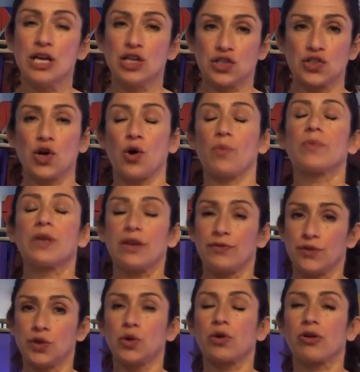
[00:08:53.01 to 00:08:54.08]
So
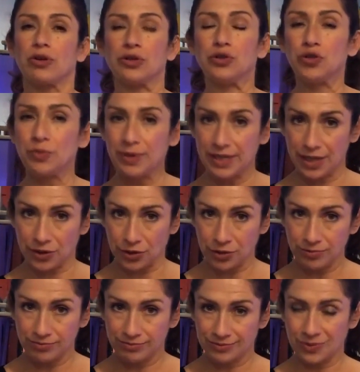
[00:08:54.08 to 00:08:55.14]
if you are a new
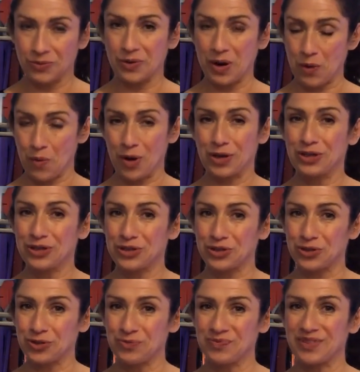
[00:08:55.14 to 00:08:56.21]
beginner, what I want you to
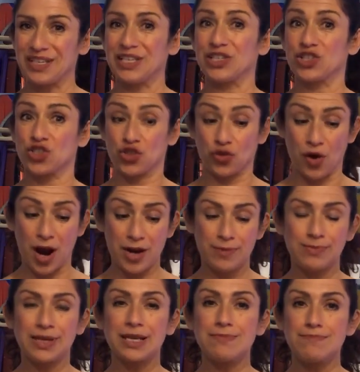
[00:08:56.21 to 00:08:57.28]
do is try to
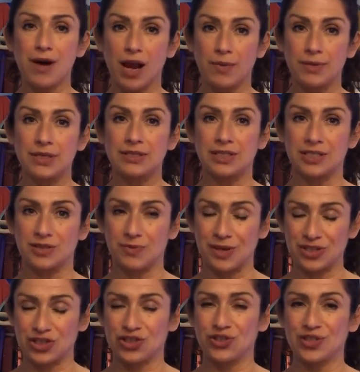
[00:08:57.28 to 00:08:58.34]
play palmas as
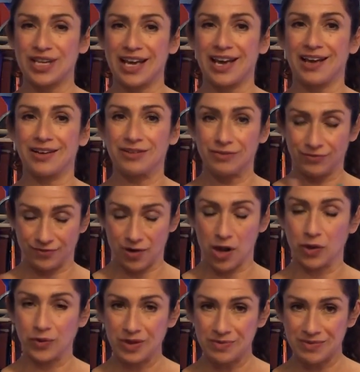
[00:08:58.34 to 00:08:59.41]
much as you can
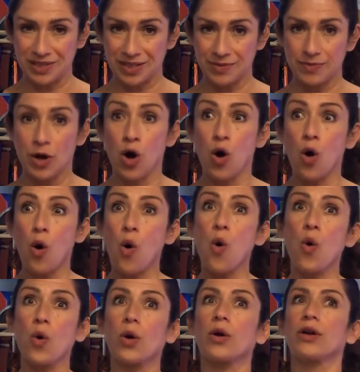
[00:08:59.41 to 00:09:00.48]
following me,
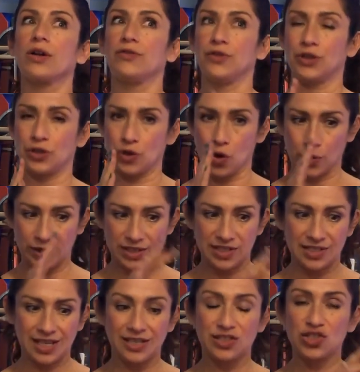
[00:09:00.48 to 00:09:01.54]
or if you can only
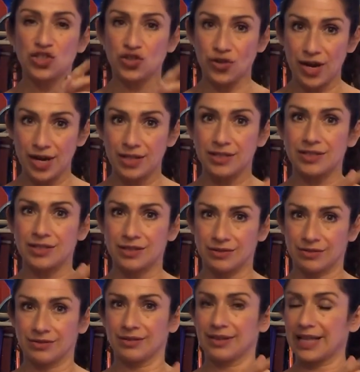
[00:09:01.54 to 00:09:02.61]
stay straight,
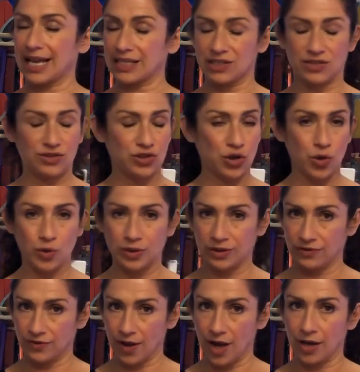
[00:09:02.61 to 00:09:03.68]
that's totally
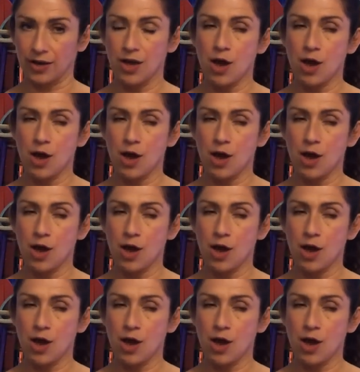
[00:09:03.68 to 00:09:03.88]
fine.